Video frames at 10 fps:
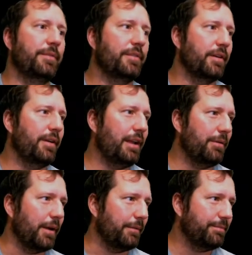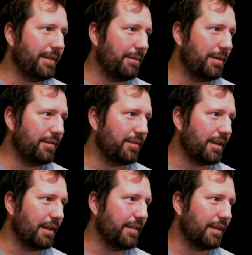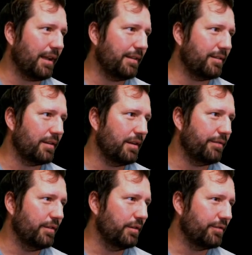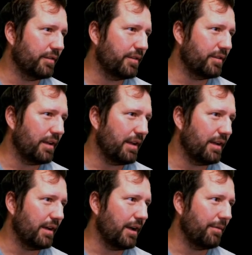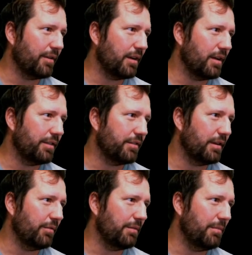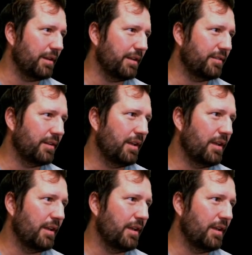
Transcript: so anyway, that being said, I think that's enough news for today. Uh, I've gone on 31 minutes.